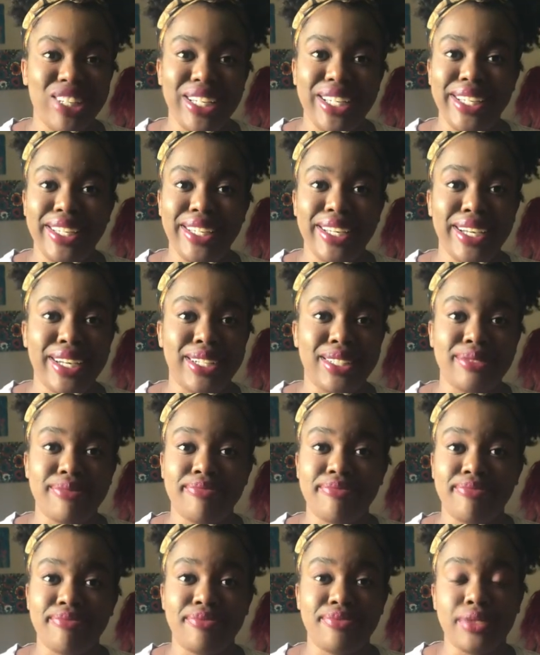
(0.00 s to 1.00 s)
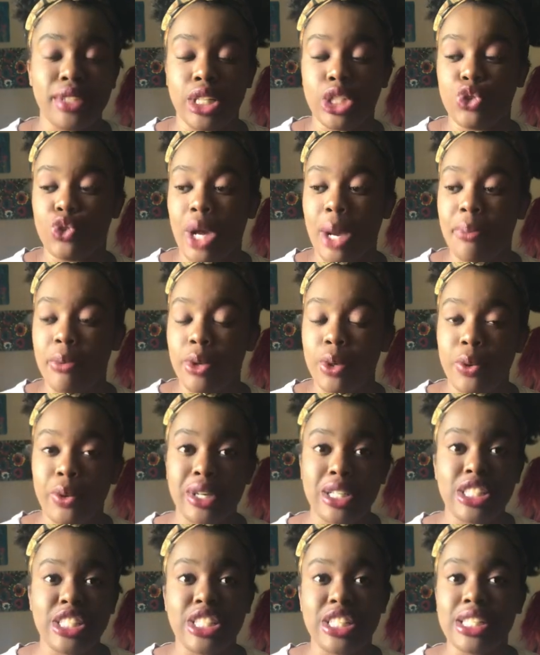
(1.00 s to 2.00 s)
yeah, drop your
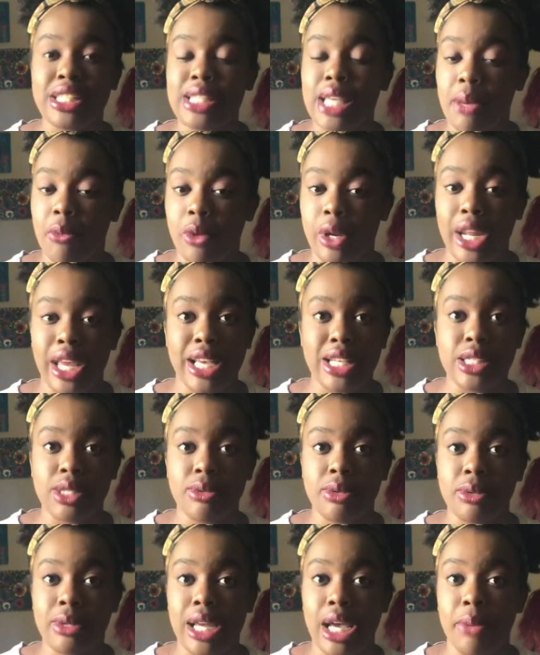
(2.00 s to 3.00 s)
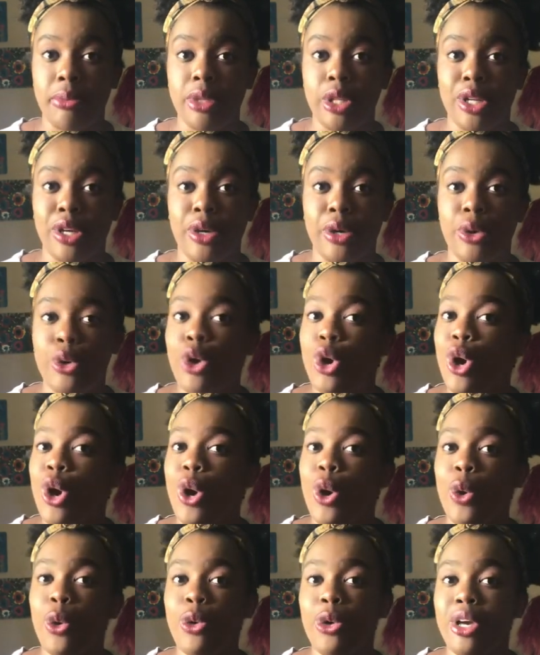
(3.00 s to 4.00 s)
questions. I'm gonna answer them down below
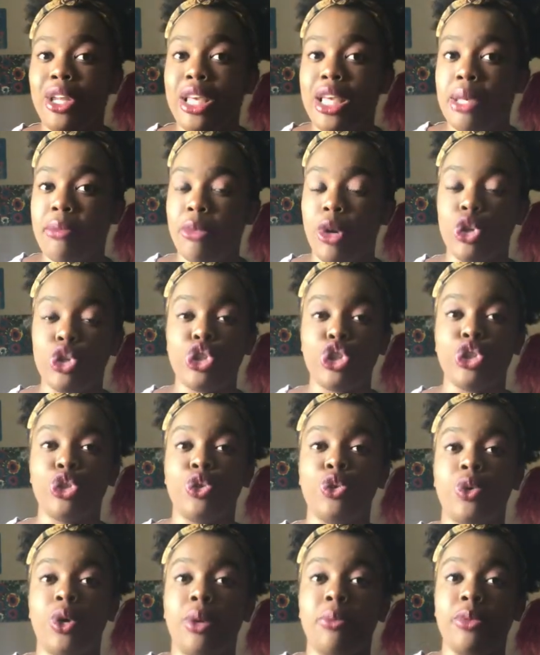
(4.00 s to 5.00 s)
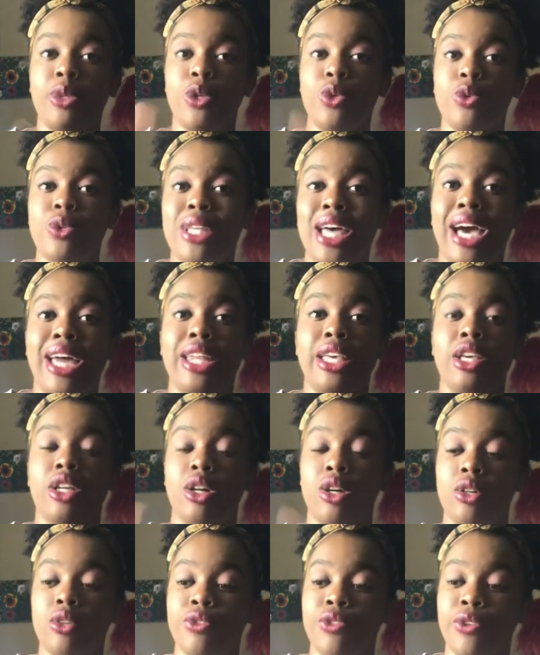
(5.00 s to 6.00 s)
on emotional abuse, how to get
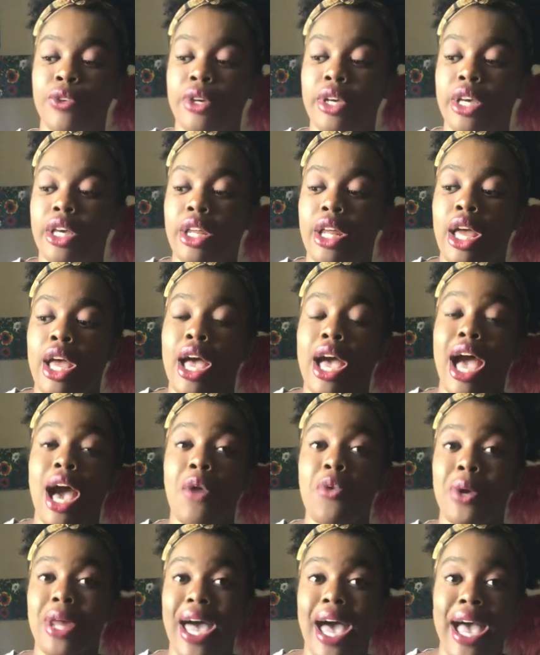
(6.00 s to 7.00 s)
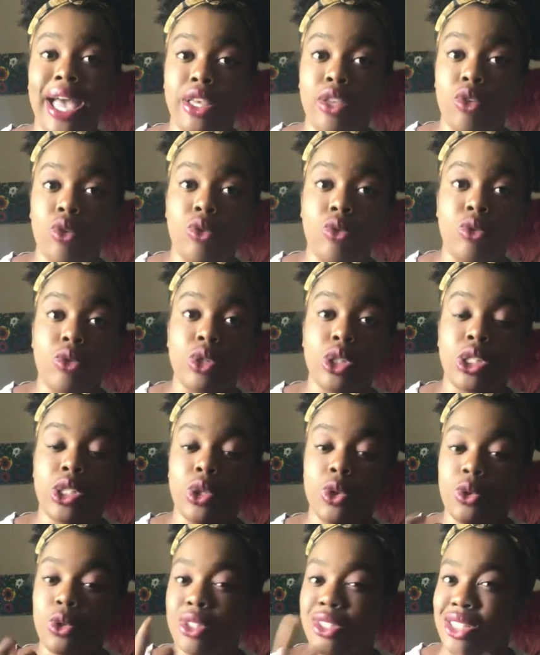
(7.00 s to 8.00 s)
over it, how what I use,
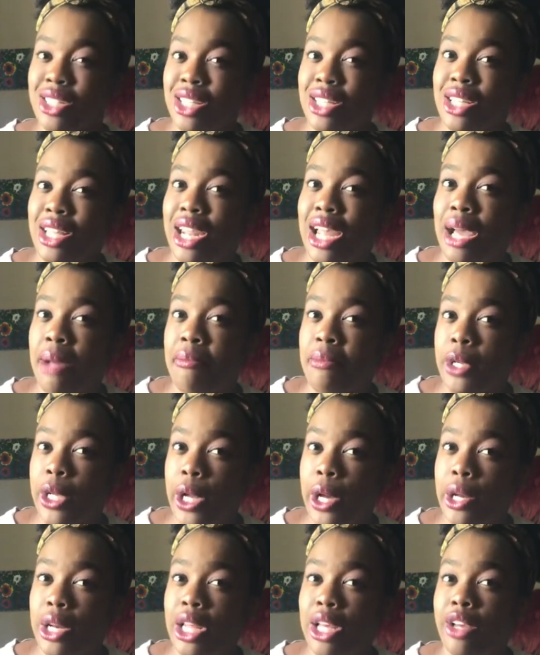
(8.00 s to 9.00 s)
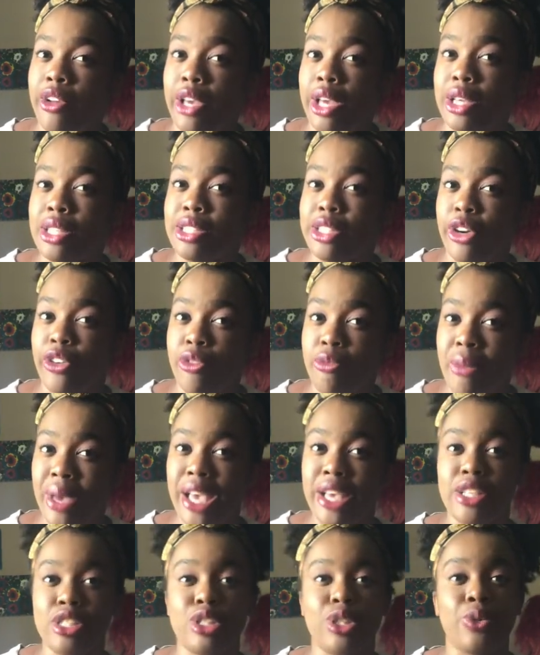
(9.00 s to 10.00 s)
shit that I'm learning, and self
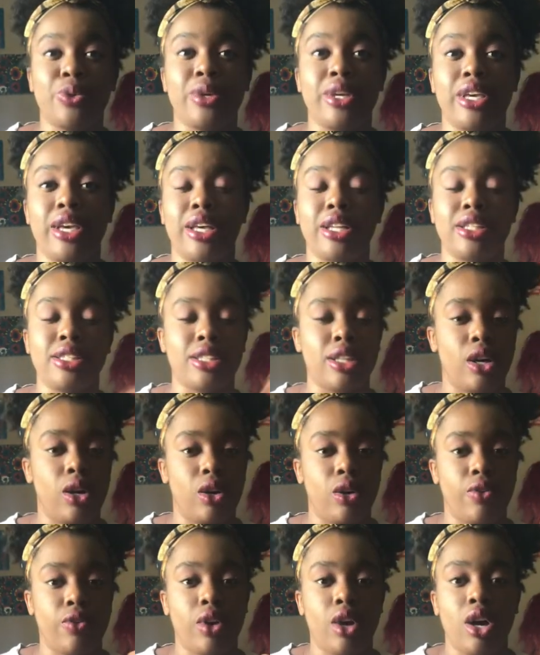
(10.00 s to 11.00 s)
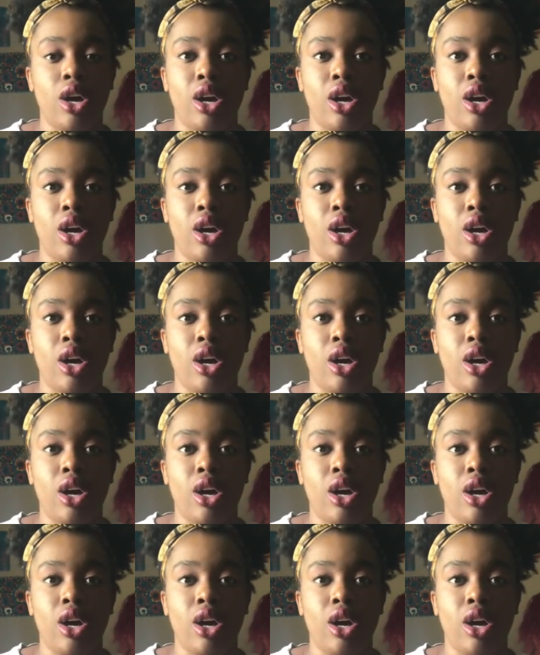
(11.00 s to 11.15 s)
mastery and self